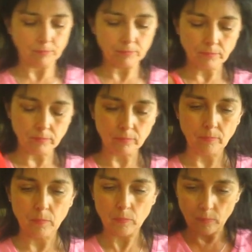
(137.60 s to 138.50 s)

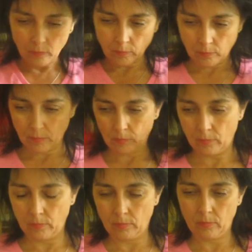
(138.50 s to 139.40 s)

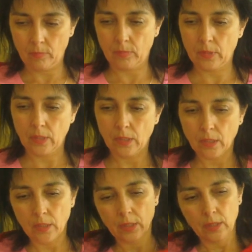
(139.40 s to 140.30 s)

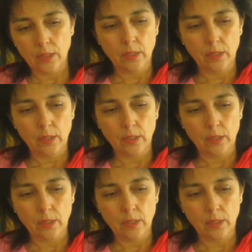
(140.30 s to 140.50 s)
(silence)